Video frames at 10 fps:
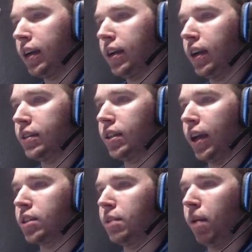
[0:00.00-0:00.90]
Is it
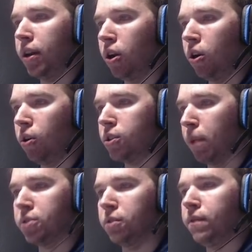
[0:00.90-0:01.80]
like some unknown
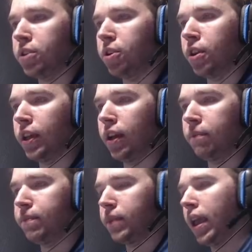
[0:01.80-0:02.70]
special feature you get
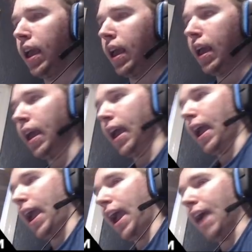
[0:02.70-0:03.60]

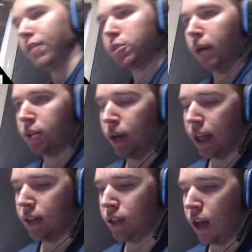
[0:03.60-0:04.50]
after spending
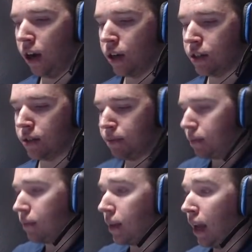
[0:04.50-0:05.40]
$20,000?
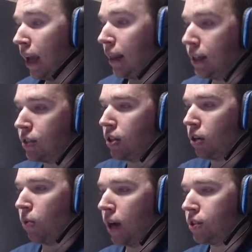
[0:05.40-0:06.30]
This is a good
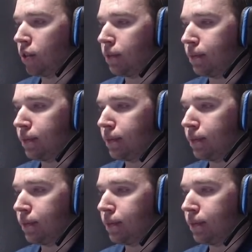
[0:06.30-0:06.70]
question.